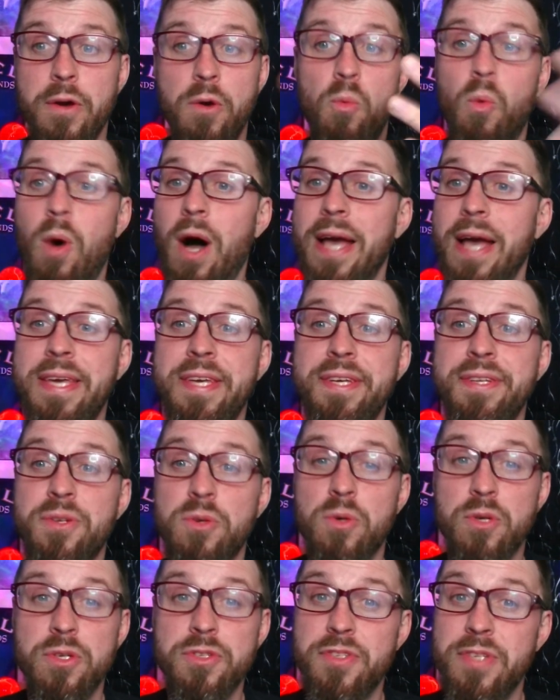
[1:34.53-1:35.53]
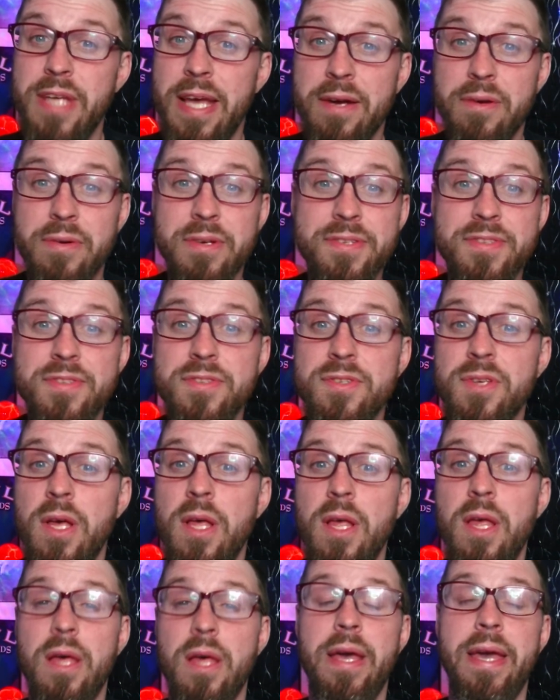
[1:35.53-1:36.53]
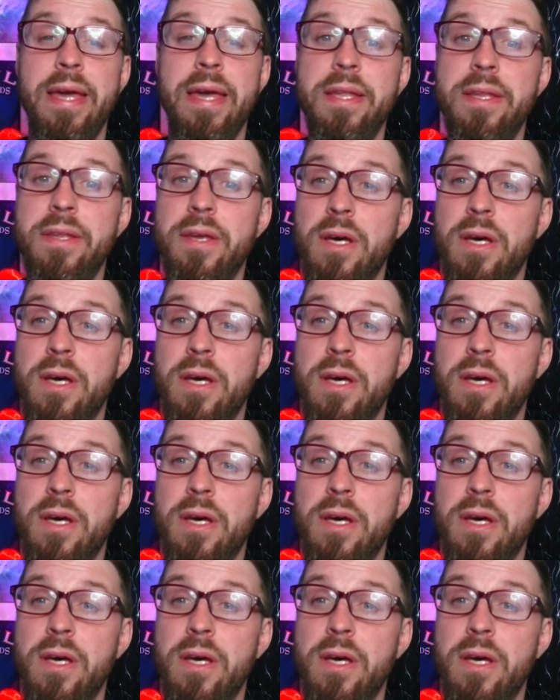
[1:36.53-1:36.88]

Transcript: why he endorsed Harris, and,